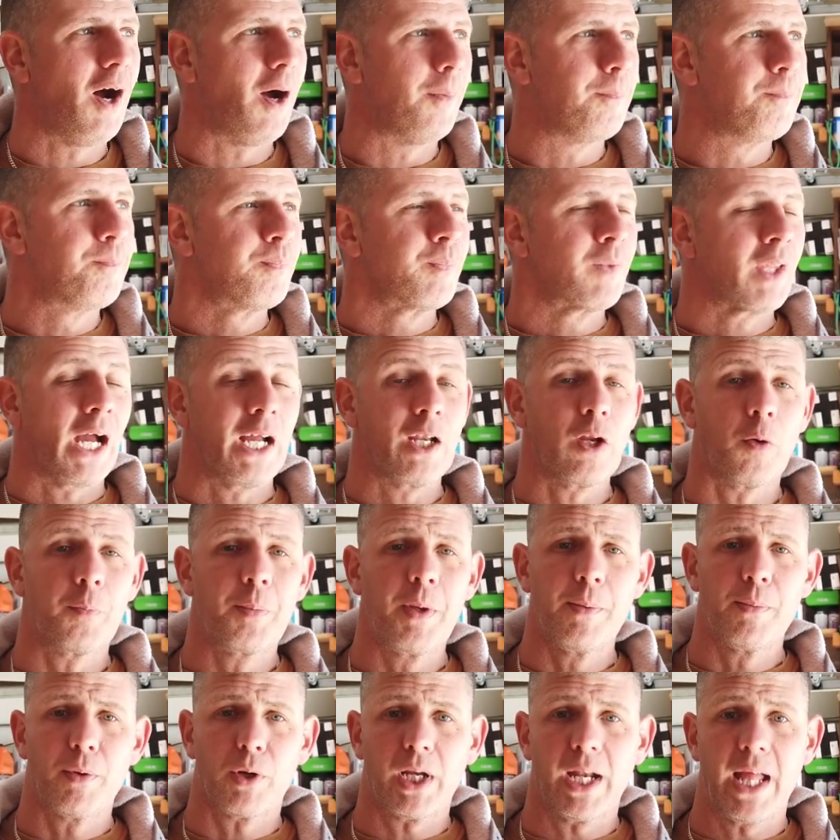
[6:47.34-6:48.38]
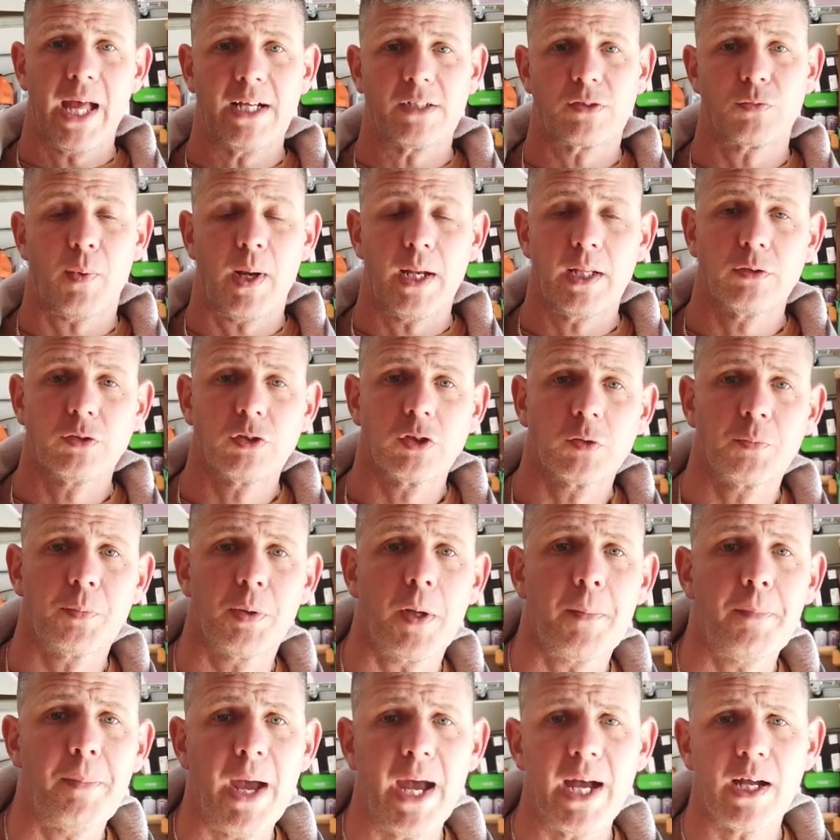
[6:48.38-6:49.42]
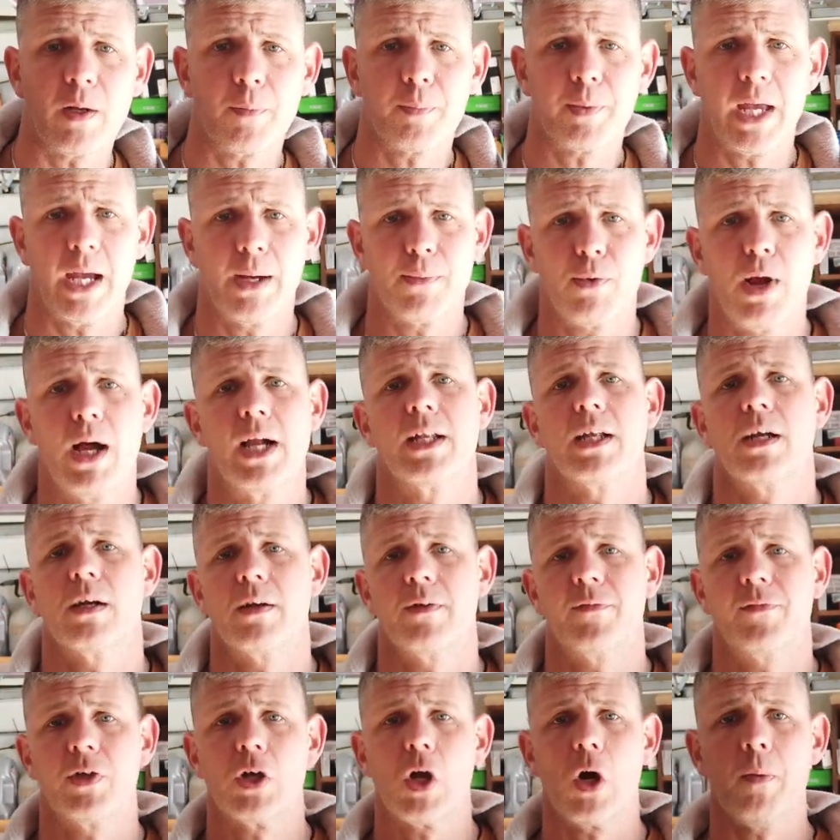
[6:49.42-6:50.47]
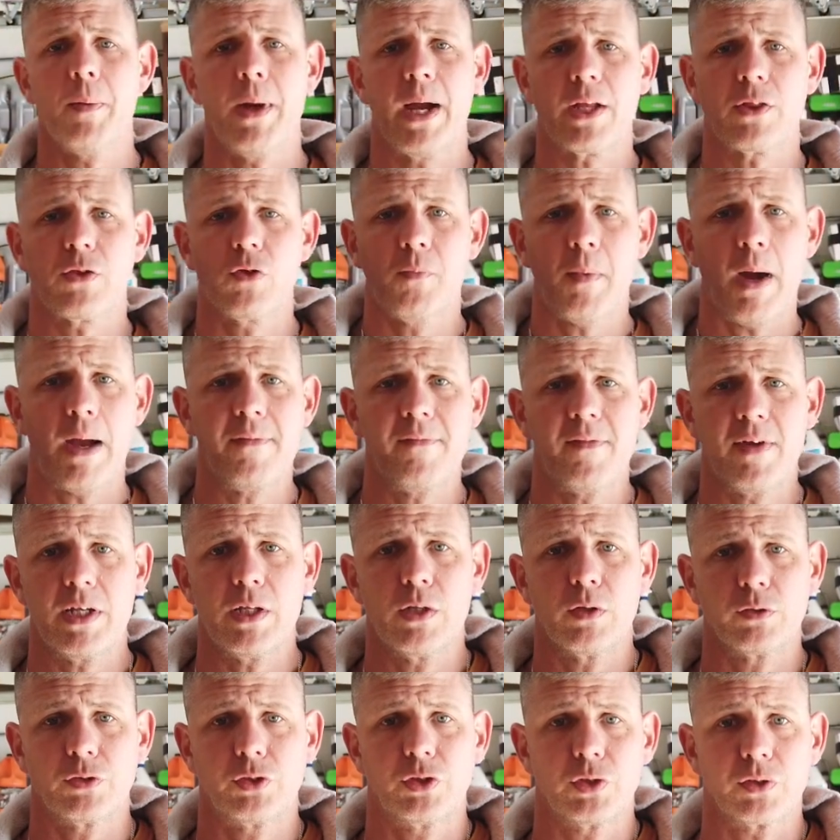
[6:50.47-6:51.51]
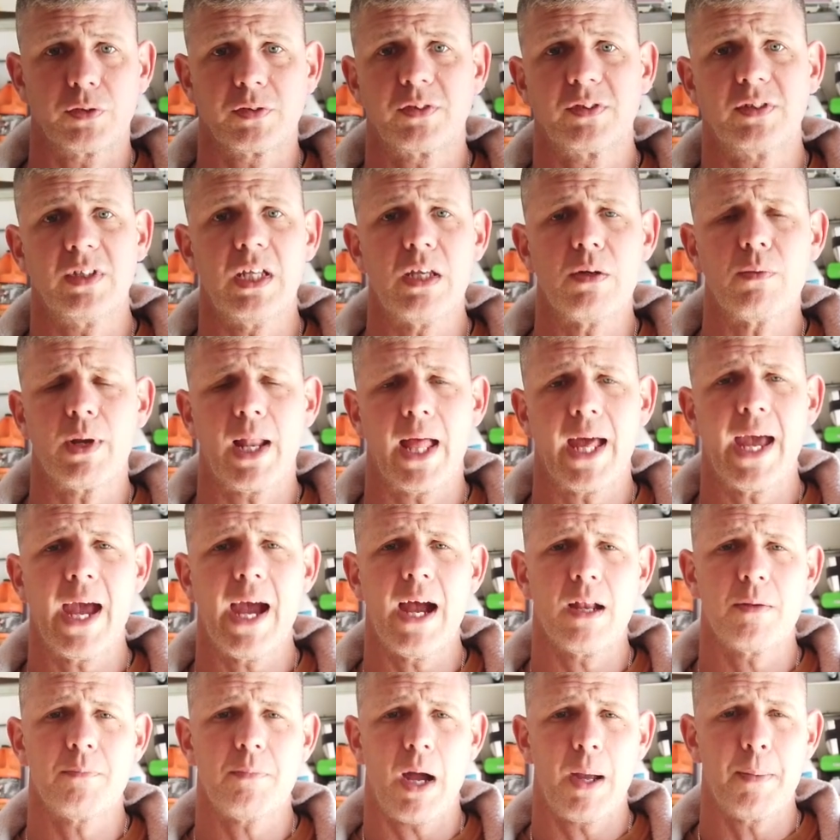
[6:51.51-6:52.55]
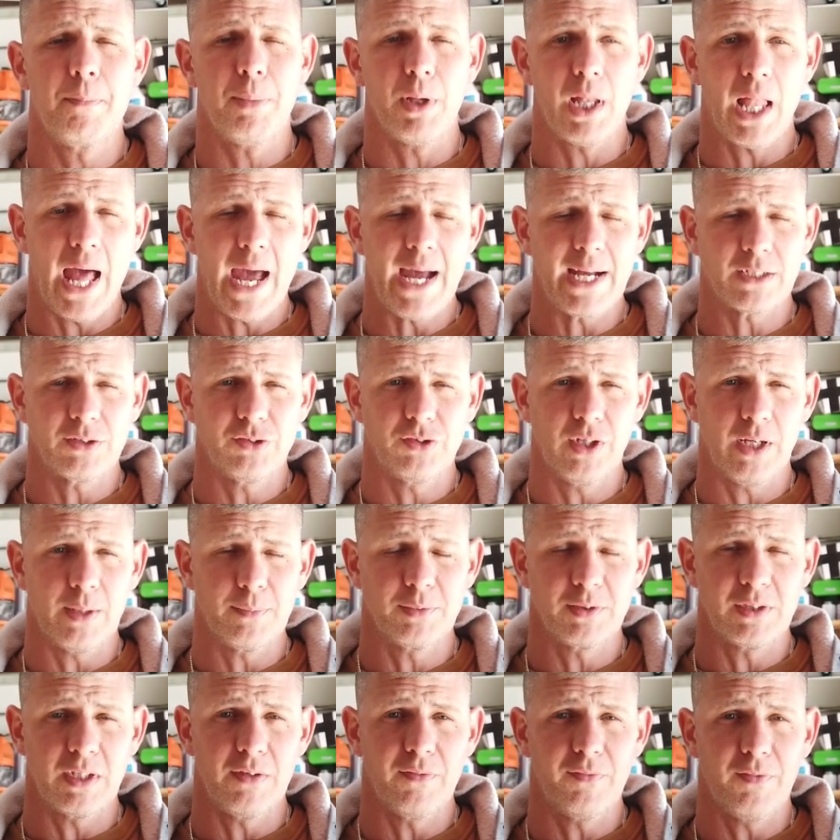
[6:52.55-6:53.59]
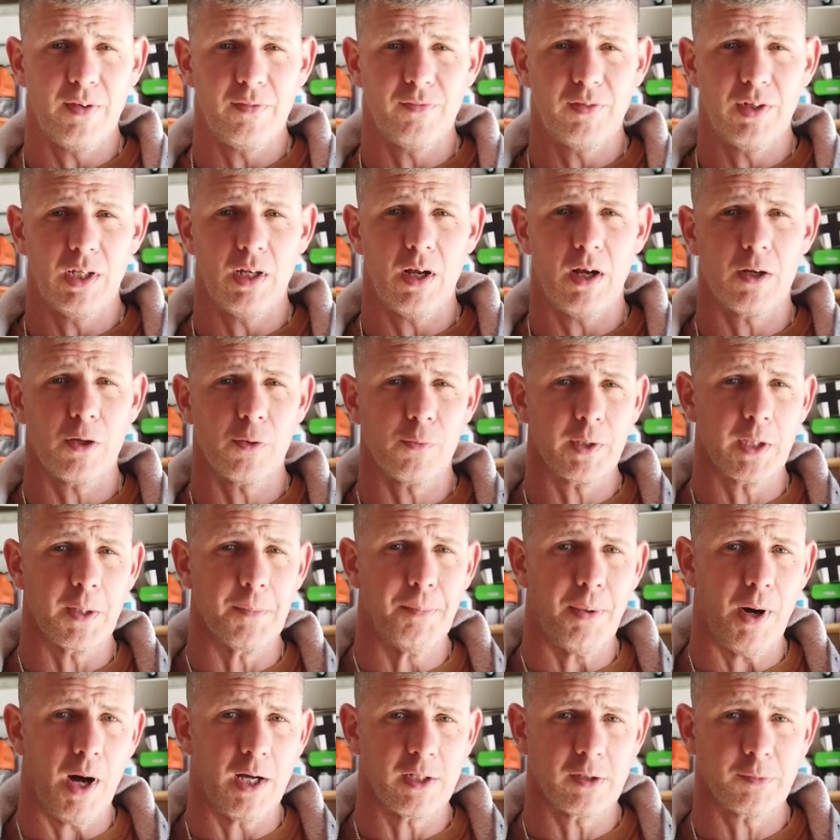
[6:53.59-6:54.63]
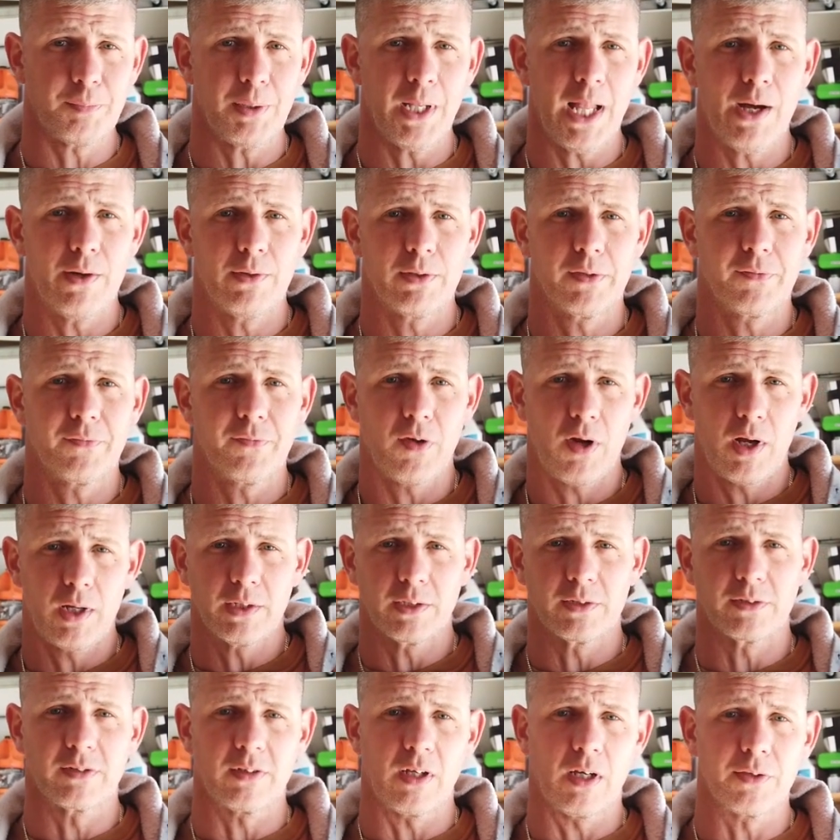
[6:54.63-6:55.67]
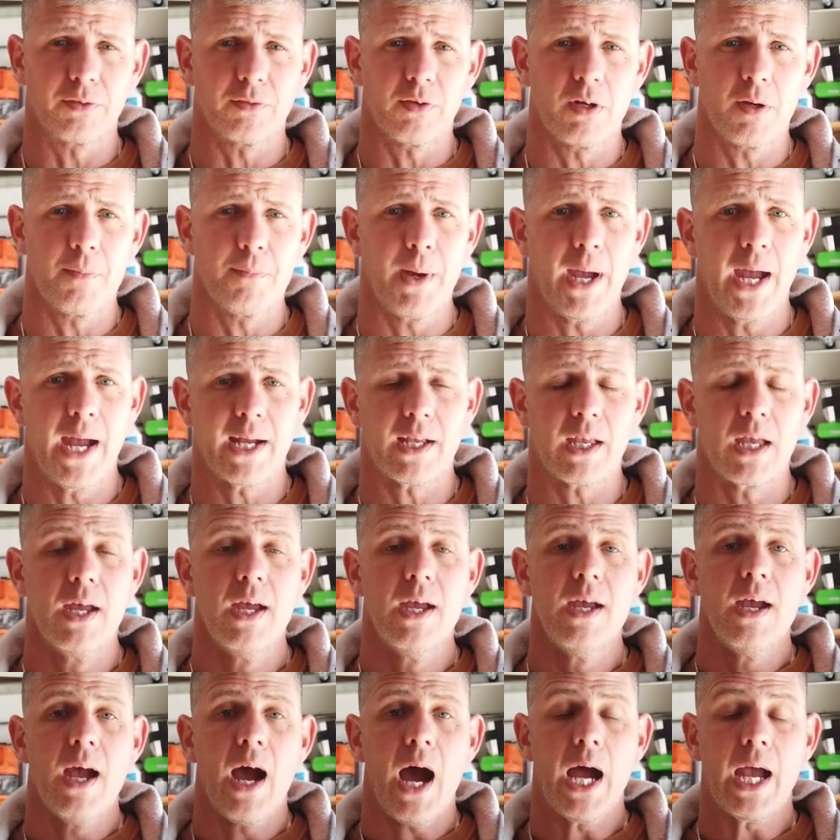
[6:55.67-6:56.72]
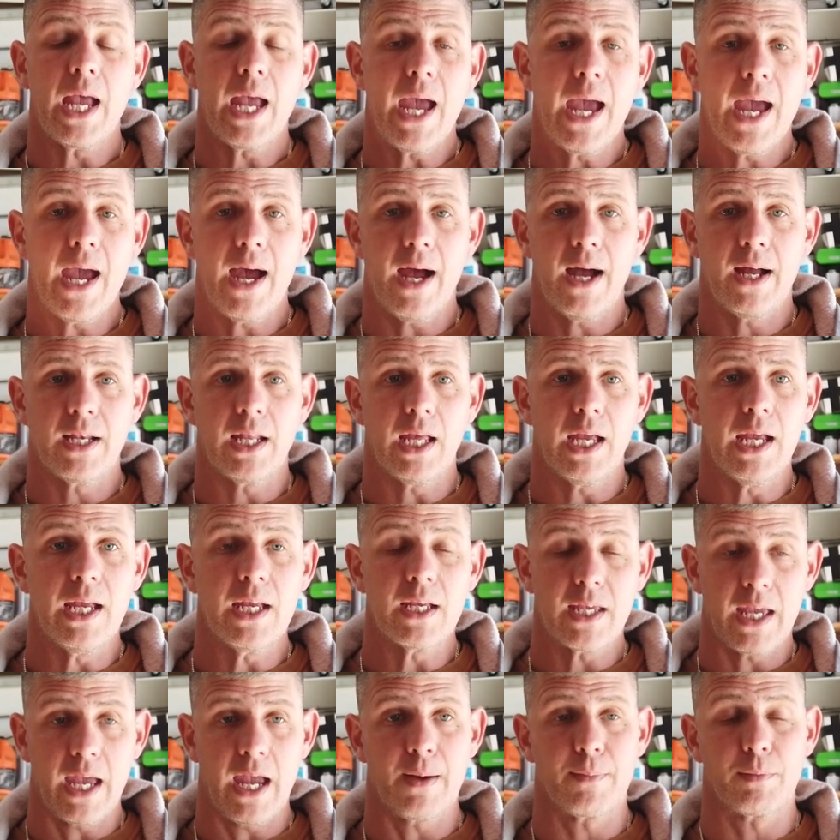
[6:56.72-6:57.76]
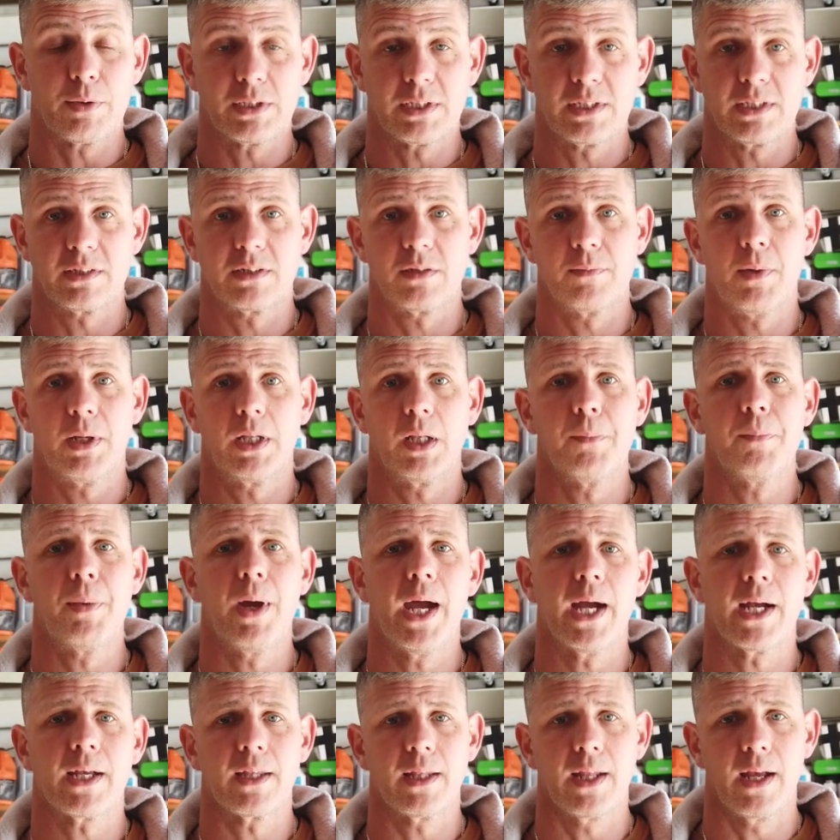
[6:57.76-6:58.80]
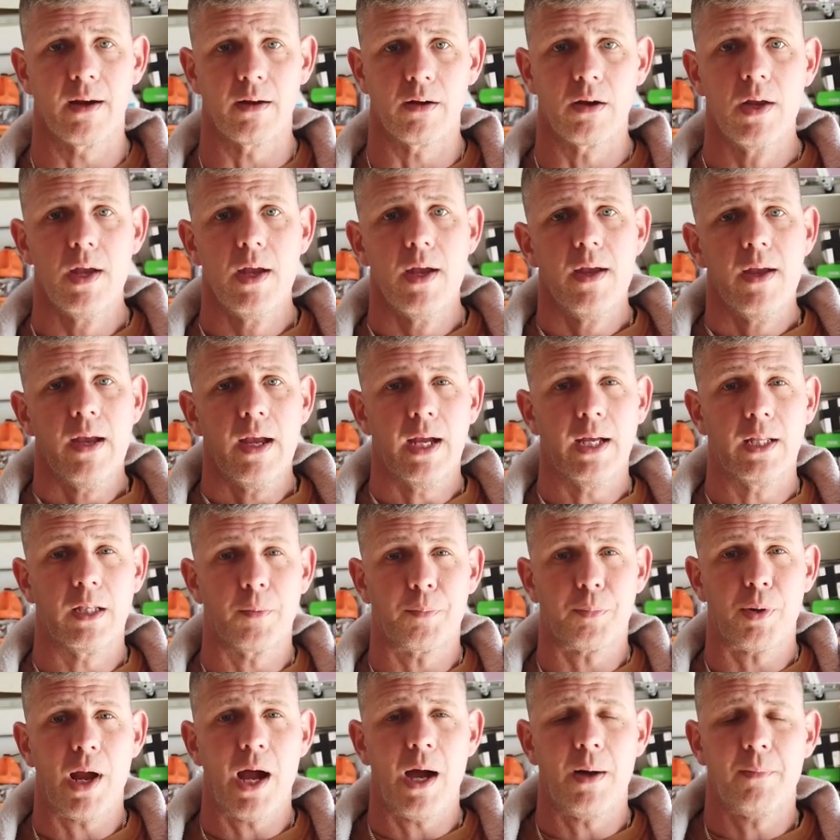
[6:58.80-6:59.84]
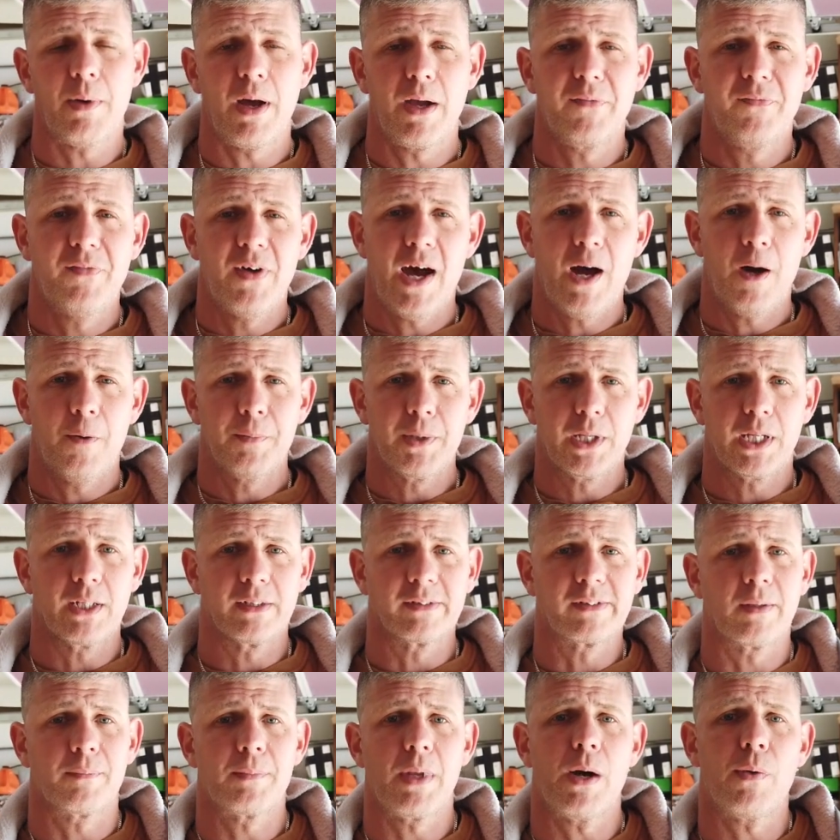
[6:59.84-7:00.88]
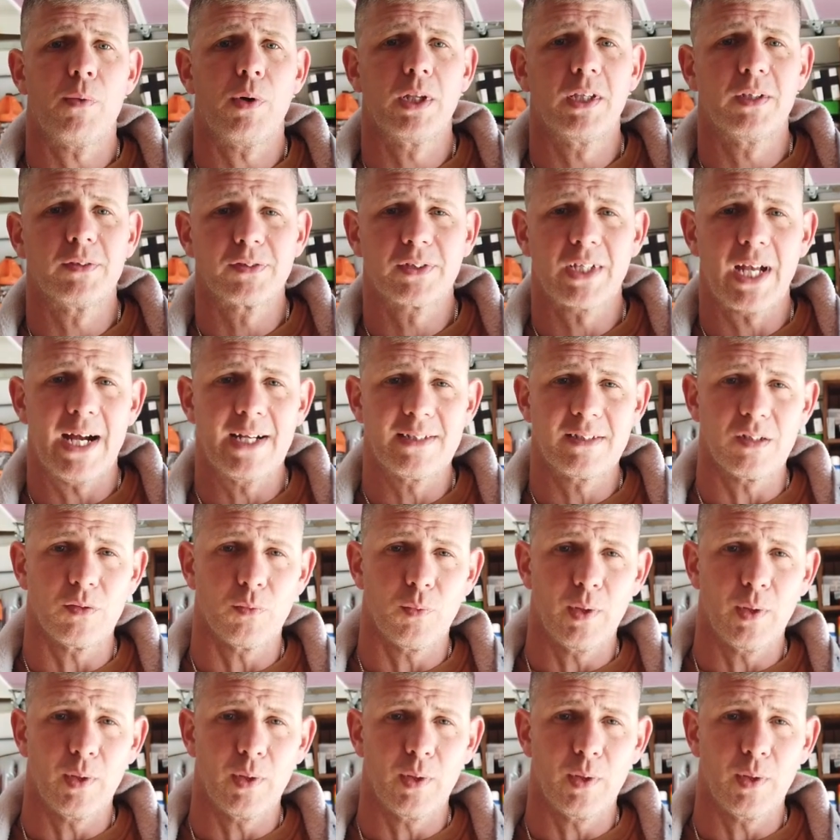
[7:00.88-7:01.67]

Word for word: um, I know people are going to ask, why don't you just put a backup camera on there? And if you go back through my videos, you'll see when I had my black GMC 1500 with the boss plow in the front and the salter in the back, I had a camera system on the back of there. And the problem I found, because I'm not one of those guys